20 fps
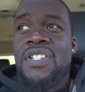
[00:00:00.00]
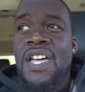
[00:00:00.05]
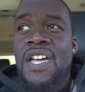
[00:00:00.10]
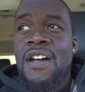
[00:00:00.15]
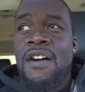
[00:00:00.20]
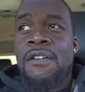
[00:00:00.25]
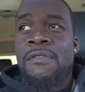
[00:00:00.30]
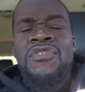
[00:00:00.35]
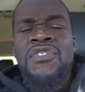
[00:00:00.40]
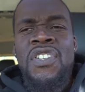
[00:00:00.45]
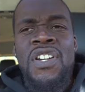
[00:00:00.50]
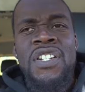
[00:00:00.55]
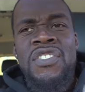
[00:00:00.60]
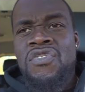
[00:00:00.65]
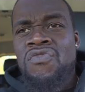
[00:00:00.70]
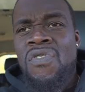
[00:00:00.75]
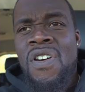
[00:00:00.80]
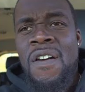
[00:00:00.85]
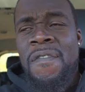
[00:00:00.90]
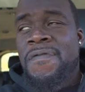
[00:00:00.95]
Now, Terence
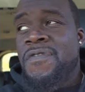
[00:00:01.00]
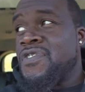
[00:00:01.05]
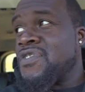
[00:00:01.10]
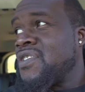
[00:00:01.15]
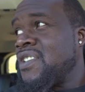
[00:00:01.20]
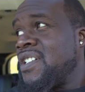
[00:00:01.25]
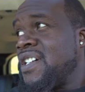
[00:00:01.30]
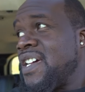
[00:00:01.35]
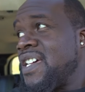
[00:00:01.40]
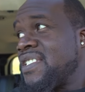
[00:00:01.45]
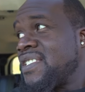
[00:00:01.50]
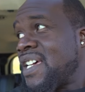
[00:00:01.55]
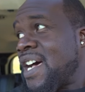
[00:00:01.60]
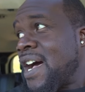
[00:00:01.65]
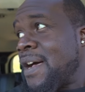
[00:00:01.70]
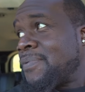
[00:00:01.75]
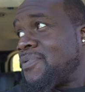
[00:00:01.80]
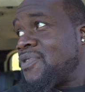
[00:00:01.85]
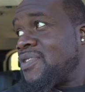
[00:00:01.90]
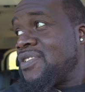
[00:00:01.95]
Crawford still has
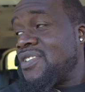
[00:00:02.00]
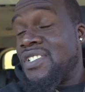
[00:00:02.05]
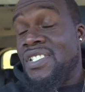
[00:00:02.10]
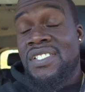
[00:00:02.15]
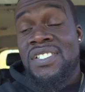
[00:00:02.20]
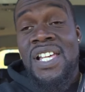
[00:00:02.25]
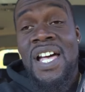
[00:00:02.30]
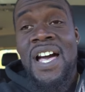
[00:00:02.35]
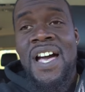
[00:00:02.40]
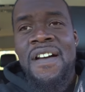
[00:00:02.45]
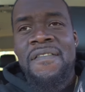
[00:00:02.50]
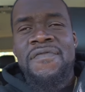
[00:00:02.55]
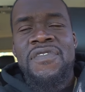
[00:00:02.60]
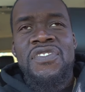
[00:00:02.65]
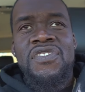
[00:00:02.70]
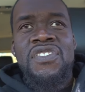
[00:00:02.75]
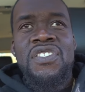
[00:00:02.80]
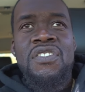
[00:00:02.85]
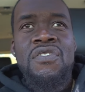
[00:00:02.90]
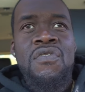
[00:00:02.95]
options. He's
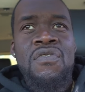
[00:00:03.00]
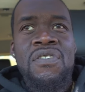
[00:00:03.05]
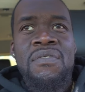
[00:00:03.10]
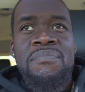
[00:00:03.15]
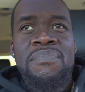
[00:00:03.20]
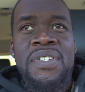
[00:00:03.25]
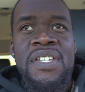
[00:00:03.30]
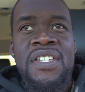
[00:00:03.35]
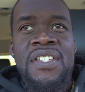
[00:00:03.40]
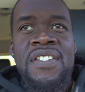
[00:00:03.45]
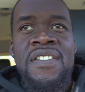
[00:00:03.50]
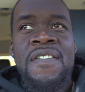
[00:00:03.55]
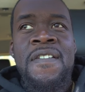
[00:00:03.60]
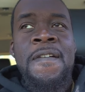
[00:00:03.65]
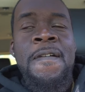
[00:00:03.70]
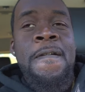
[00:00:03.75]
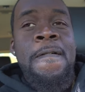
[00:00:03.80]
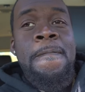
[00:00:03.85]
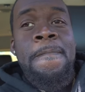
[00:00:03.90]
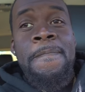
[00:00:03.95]
obviously going to be
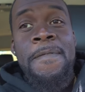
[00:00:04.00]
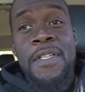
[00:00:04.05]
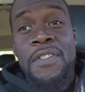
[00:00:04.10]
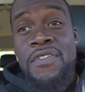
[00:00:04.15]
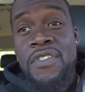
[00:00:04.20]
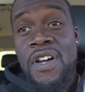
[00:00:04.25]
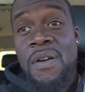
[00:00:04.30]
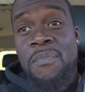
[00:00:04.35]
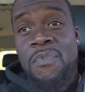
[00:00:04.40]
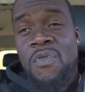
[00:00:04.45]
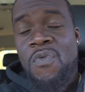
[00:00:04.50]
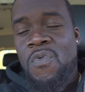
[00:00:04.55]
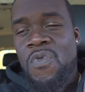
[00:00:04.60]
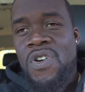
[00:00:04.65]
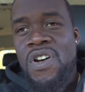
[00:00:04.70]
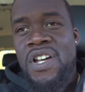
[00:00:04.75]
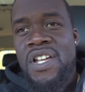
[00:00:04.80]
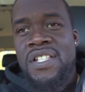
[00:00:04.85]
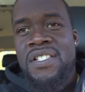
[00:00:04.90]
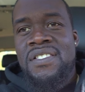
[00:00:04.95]
the number
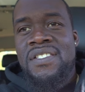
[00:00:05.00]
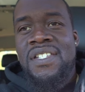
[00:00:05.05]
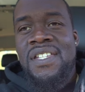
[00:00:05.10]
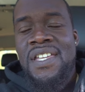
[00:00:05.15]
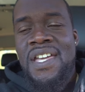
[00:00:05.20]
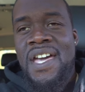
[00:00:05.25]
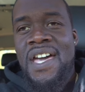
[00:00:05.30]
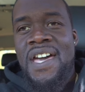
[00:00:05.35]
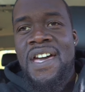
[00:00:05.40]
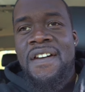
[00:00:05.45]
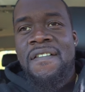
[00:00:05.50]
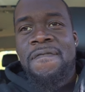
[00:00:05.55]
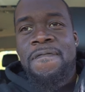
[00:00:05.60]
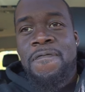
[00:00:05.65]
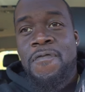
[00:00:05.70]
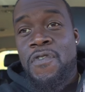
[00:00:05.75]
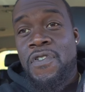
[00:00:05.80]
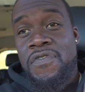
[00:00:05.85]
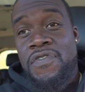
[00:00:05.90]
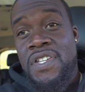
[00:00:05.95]
one guy
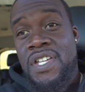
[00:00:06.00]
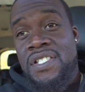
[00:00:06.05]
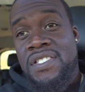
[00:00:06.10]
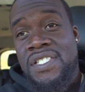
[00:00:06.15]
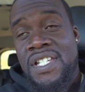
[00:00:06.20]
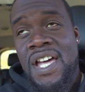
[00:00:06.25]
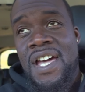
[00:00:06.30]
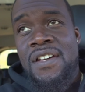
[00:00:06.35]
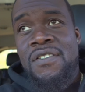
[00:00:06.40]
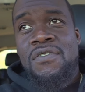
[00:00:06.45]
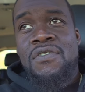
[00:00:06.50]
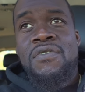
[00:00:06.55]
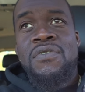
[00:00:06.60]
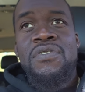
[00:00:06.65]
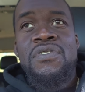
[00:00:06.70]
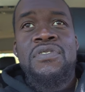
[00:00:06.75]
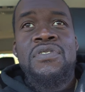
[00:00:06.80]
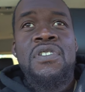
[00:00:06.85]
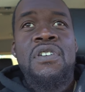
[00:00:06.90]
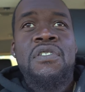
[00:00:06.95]
for that title.
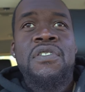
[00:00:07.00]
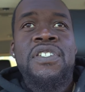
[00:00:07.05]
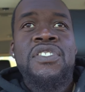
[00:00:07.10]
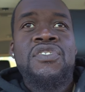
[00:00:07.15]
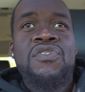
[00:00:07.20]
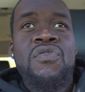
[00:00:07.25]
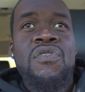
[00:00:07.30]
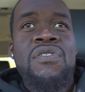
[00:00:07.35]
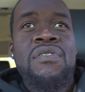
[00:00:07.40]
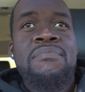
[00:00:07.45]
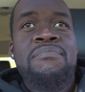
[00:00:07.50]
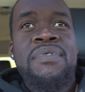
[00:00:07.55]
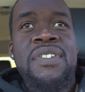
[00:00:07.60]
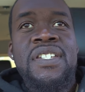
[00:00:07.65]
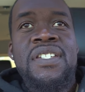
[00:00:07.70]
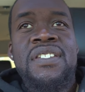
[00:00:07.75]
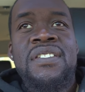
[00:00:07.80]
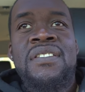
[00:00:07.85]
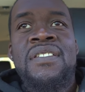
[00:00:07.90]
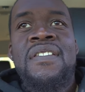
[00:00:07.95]
You know, he's going to
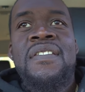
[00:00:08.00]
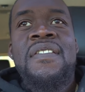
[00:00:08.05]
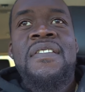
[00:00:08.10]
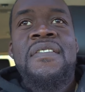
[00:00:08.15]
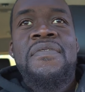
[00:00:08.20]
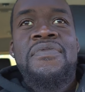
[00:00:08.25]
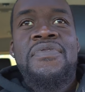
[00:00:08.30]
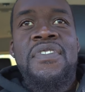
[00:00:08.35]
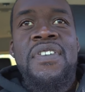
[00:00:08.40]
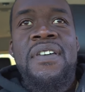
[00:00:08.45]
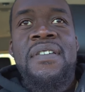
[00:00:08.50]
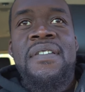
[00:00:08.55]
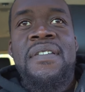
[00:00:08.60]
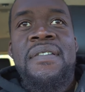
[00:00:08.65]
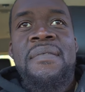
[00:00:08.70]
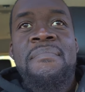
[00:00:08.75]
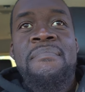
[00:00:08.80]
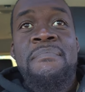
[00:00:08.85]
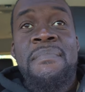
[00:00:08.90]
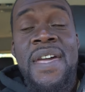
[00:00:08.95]
be
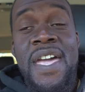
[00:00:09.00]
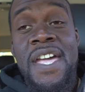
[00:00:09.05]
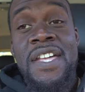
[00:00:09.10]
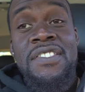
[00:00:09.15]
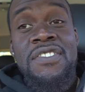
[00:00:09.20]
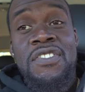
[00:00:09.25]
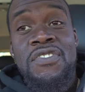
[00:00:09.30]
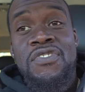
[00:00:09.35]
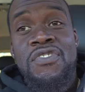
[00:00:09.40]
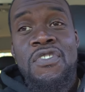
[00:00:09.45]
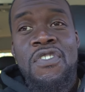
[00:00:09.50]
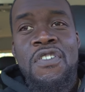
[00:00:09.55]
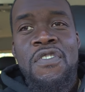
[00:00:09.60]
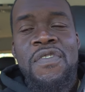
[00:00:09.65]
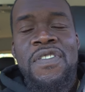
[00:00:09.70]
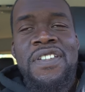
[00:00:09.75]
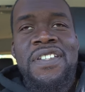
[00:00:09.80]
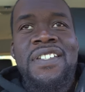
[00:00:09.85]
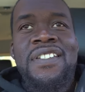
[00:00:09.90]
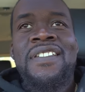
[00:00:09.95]
the
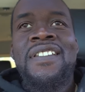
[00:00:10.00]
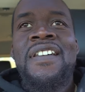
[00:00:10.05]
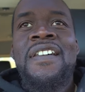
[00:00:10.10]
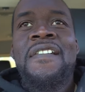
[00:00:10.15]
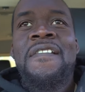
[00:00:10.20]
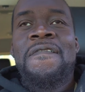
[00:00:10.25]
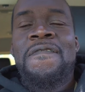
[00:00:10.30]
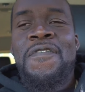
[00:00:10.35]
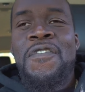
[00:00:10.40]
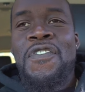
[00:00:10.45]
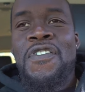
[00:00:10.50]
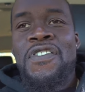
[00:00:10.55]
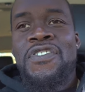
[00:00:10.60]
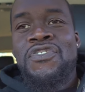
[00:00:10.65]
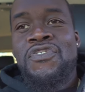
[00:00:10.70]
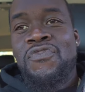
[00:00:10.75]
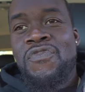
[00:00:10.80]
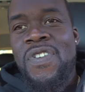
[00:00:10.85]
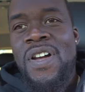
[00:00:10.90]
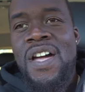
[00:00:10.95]
mandatory for
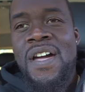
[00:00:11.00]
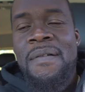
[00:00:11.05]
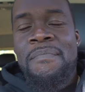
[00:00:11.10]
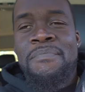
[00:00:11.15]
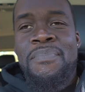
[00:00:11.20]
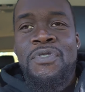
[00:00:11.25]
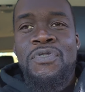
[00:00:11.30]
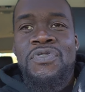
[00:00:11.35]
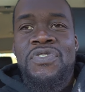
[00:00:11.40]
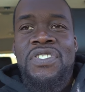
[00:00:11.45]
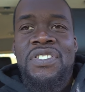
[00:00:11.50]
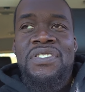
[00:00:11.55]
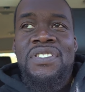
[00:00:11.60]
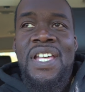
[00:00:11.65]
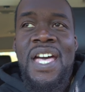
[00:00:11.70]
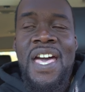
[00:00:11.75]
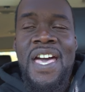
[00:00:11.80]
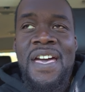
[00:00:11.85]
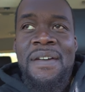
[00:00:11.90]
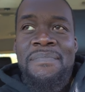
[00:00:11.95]
Jaron Boots'
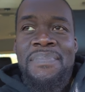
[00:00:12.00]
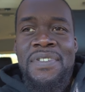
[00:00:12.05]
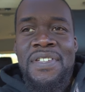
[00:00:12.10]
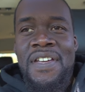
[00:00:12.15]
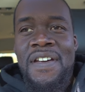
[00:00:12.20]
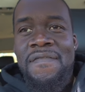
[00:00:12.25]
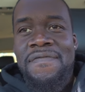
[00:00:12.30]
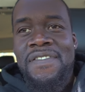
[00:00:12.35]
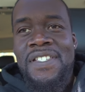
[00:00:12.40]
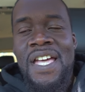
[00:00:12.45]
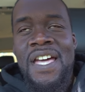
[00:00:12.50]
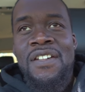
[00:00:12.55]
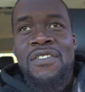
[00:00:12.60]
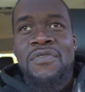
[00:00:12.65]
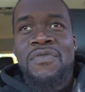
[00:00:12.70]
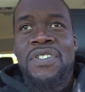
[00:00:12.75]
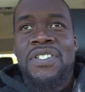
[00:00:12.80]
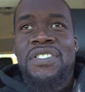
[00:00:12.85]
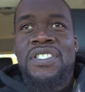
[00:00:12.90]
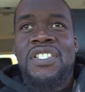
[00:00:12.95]
IBF
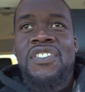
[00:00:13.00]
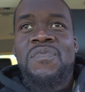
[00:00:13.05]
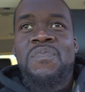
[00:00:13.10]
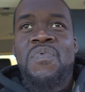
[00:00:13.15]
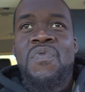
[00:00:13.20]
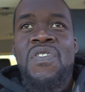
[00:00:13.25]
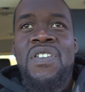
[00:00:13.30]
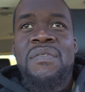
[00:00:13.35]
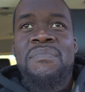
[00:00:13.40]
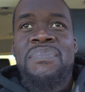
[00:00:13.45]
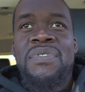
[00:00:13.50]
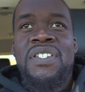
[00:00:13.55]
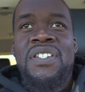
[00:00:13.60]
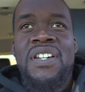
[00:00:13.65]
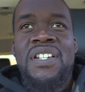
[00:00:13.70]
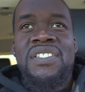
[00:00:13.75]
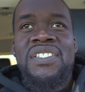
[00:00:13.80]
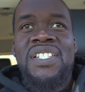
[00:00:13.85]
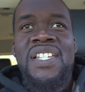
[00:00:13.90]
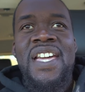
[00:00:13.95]
title at this point,
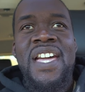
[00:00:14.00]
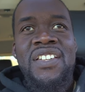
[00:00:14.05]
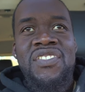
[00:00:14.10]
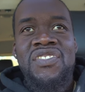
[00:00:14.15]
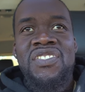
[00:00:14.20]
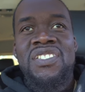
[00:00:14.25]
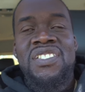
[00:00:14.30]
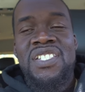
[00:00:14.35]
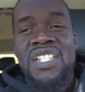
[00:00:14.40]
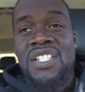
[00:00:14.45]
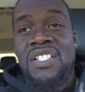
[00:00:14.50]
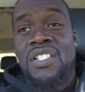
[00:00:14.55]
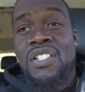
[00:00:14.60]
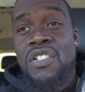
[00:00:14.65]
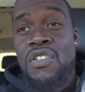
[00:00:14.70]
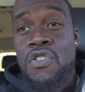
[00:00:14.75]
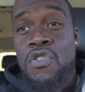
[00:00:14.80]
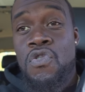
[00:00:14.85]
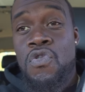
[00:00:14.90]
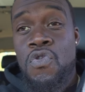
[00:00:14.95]
because he actually didn't
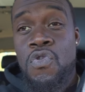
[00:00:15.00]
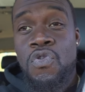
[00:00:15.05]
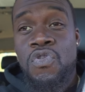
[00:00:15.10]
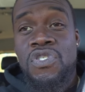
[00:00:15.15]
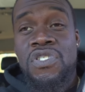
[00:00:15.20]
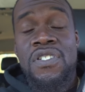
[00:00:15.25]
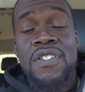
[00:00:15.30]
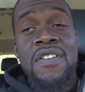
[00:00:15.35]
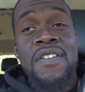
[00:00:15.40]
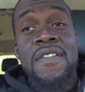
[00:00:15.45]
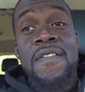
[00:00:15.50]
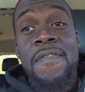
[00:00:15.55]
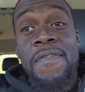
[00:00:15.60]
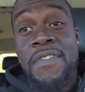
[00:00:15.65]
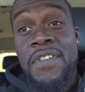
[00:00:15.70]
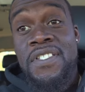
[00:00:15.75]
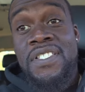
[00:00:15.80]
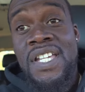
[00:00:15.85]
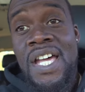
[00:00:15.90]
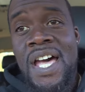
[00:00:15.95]
lose
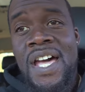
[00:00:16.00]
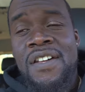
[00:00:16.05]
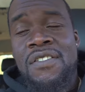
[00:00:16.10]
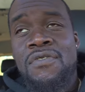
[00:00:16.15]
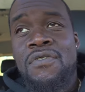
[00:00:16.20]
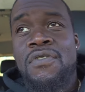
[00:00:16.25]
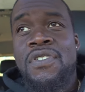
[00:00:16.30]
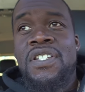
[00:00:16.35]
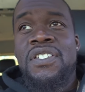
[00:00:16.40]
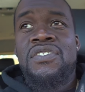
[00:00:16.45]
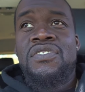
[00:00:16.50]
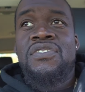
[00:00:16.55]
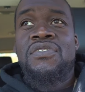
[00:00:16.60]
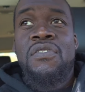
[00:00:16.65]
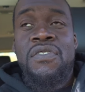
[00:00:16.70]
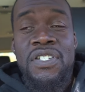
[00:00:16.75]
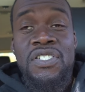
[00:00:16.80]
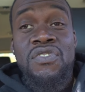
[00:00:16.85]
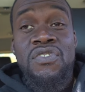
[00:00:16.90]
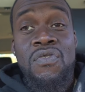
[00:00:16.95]
the title. He's
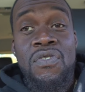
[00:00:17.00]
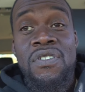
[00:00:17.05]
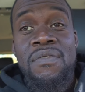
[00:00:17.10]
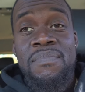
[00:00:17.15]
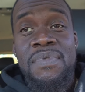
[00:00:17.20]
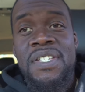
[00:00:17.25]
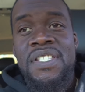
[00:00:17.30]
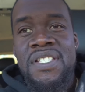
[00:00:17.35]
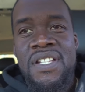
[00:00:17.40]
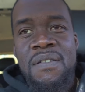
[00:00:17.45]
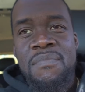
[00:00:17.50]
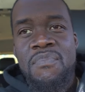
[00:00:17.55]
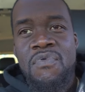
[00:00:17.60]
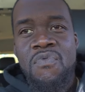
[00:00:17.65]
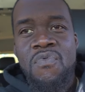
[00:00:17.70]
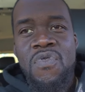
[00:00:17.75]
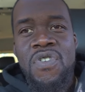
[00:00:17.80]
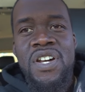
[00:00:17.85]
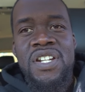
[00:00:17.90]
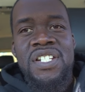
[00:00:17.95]
going to be number
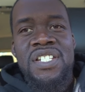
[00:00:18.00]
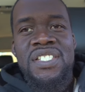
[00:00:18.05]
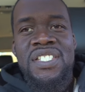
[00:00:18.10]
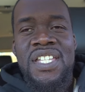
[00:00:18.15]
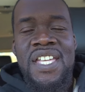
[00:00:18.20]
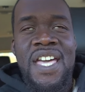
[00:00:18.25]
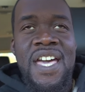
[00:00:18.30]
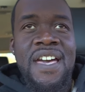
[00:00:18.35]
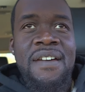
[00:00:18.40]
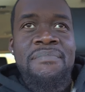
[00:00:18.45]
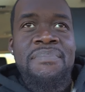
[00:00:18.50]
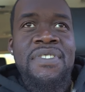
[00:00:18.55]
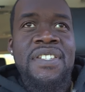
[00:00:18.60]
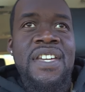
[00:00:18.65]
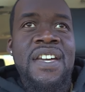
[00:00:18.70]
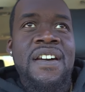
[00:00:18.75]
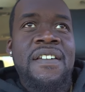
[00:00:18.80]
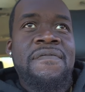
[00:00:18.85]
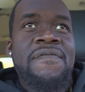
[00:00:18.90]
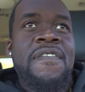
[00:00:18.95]
one in the
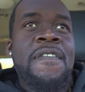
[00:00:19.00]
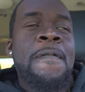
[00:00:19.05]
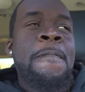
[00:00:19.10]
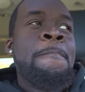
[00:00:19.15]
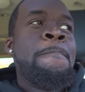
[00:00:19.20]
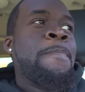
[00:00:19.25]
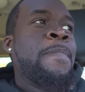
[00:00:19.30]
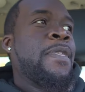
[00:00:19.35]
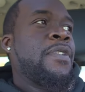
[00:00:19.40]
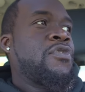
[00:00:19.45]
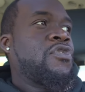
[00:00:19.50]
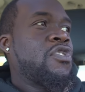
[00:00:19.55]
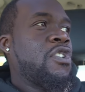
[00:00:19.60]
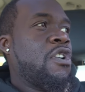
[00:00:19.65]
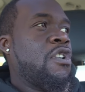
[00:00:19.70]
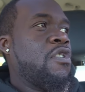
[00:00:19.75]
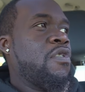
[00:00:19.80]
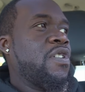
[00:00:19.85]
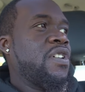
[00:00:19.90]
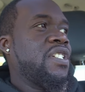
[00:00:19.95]
IBF.
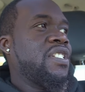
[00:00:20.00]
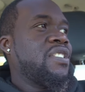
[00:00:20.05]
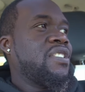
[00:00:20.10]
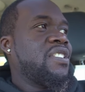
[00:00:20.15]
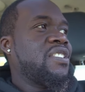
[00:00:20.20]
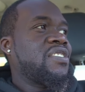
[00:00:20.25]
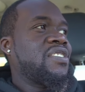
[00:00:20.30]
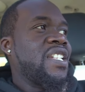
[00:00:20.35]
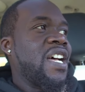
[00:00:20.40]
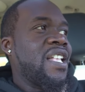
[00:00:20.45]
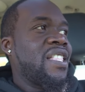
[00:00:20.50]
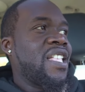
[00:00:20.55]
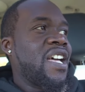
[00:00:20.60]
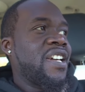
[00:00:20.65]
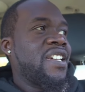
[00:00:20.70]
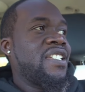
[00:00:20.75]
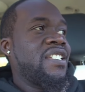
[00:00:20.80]
So it's not like